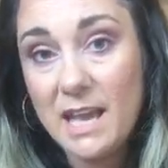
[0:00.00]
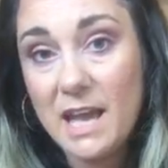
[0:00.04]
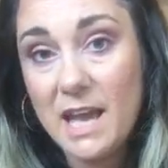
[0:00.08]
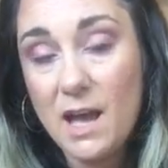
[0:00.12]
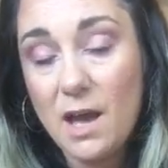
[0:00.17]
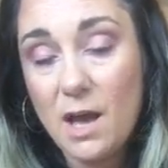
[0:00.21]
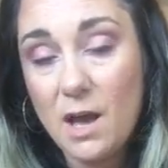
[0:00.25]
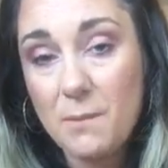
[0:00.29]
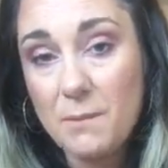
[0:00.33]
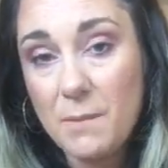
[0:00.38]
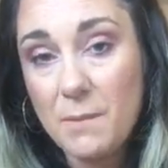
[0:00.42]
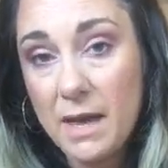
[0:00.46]

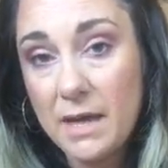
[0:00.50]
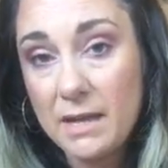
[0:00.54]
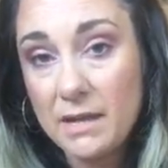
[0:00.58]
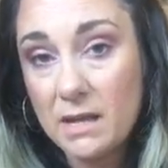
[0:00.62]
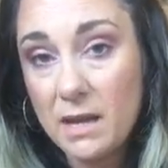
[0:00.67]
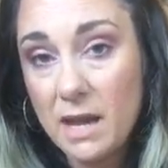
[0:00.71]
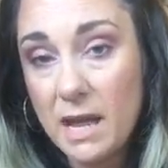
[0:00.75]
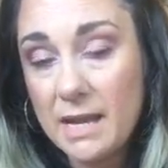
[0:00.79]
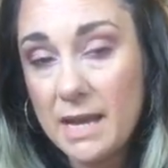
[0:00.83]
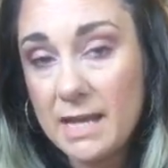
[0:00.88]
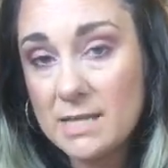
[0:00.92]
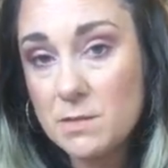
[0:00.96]
And
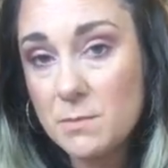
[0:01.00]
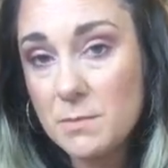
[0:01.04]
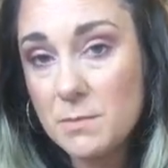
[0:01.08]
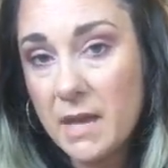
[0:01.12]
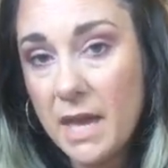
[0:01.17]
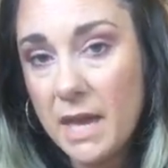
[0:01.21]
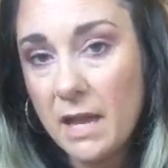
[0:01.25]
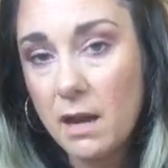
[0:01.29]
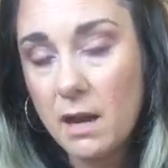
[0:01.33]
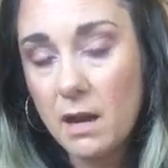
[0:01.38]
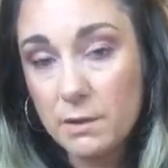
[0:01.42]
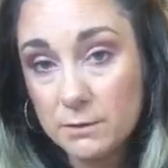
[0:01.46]
as I'm
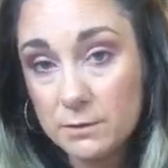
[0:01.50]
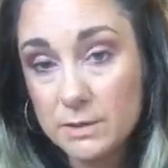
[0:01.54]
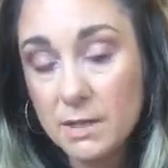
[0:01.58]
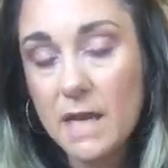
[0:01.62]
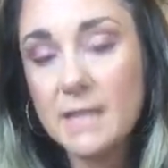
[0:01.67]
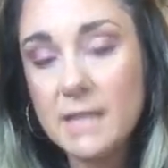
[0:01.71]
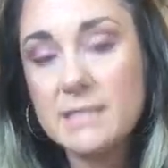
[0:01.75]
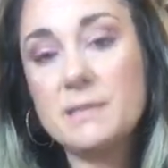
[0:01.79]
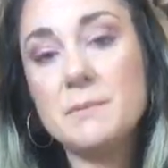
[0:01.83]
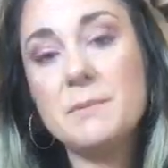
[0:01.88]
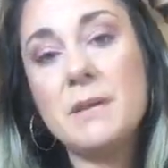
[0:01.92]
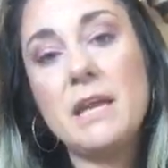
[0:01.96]
getting close,
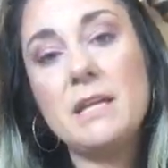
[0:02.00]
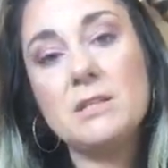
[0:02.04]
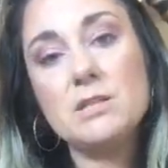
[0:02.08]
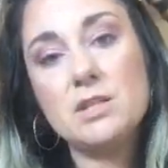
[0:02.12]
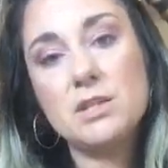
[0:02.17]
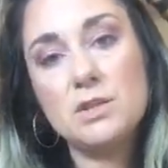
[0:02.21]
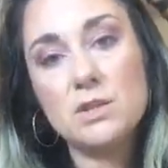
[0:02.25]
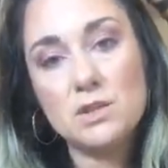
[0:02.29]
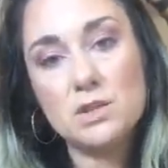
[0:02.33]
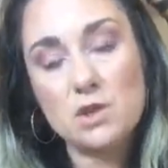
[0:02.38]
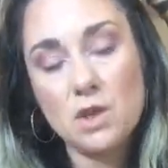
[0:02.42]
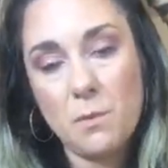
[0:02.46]
as I'm getting
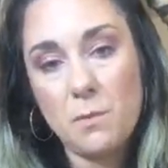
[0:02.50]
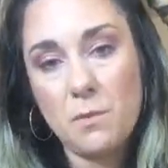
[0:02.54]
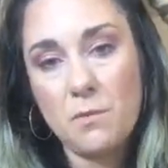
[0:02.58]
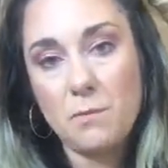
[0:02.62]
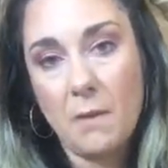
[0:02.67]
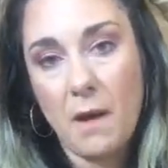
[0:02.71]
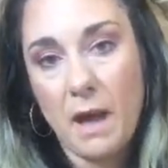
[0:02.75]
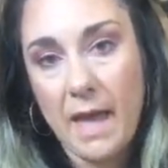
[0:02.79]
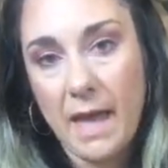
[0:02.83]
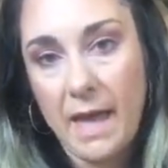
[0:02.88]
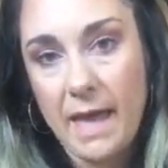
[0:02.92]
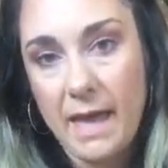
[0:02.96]
to the top of
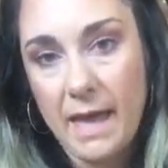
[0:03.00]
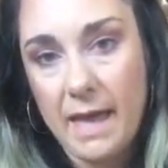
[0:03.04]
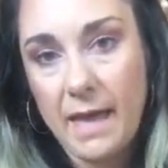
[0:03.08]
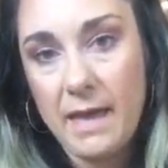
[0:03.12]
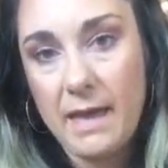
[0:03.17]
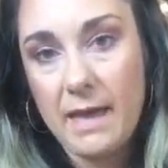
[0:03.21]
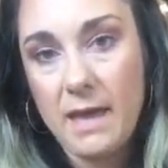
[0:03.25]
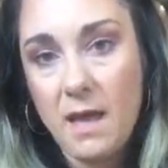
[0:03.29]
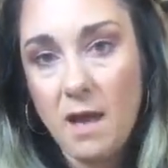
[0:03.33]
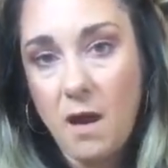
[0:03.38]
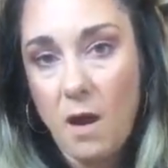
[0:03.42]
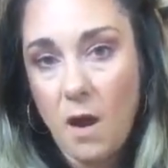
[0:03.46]
my
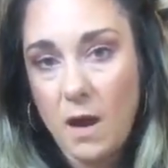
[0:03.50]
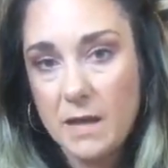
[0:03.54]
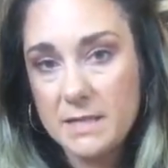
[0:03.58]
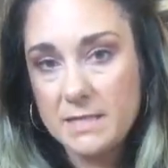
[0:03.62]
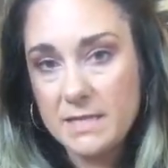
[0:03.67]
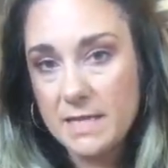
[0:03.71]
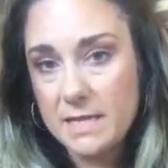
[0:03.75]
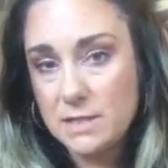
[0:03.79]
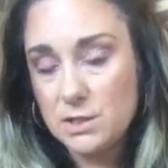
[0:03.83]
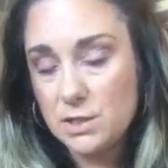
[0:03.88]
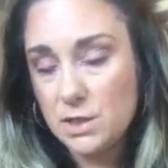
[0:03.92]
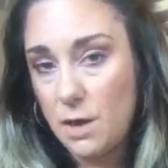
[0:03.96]
hair, I
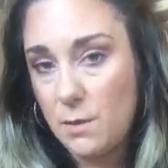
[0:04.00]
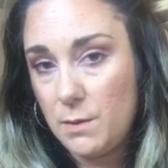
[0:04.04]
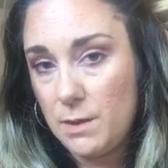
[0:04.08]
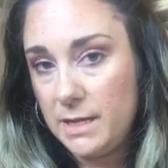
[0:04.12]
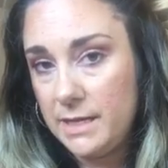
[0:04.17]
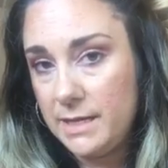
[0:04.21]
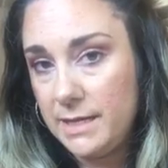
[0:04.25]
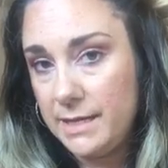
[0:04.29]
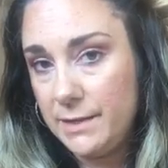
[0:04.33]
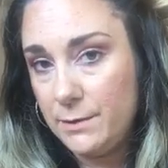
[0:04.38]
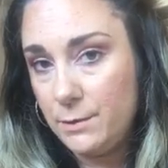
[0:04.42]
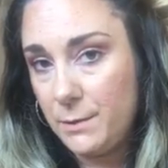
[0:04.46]
tend to go a
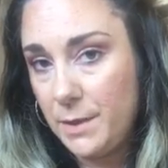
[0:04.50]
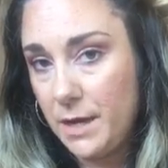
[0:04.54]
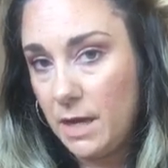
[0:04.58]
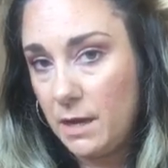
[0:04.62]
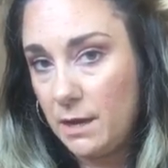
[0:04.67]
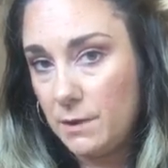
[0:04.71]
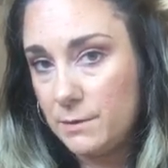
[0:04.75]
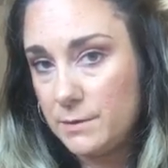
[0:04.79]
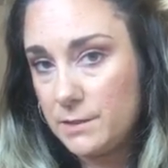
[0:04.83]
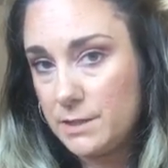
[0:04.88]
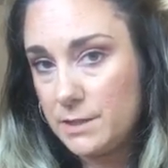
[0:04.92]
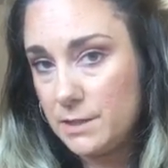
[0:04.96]
little bit
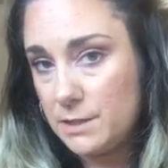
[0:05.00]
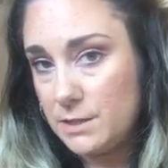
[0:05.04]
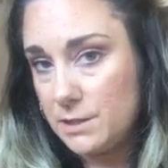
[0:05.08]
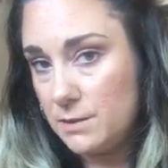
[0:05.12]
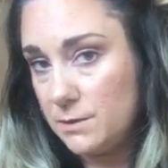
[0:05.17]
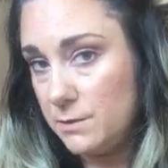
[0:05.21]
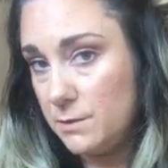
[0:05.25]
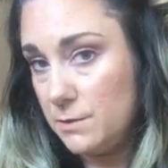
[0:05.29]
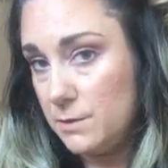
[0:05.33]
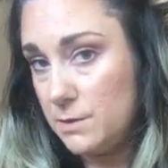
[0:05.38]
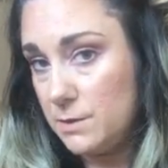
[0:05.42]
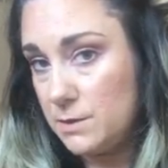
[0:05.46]
closer
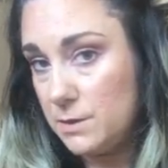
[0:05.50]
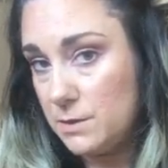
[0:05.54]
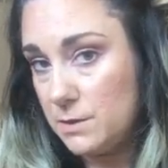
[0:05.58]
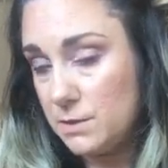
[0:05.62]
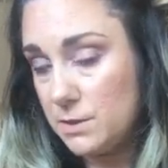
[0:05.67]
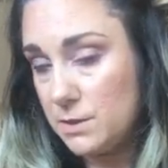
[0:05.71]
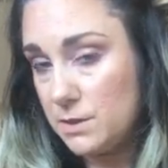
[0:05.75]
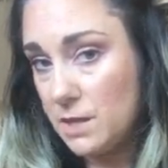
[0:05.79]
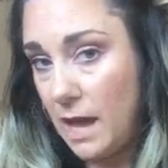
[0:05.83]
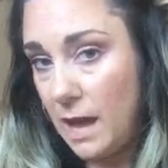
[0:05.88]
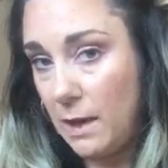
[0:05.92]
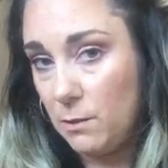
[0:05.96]
to the
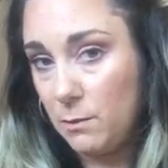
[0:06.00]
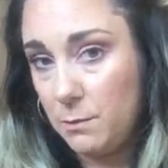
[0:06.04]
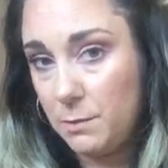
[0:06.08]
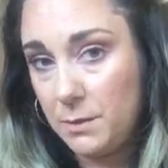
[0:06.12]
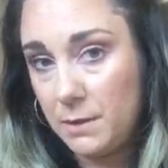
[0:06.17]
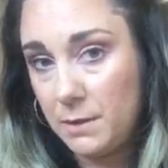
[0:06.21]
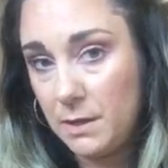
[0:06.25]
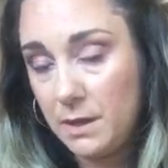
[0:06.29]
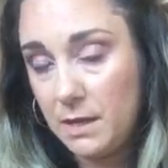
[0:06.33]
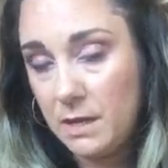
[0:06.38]
scalp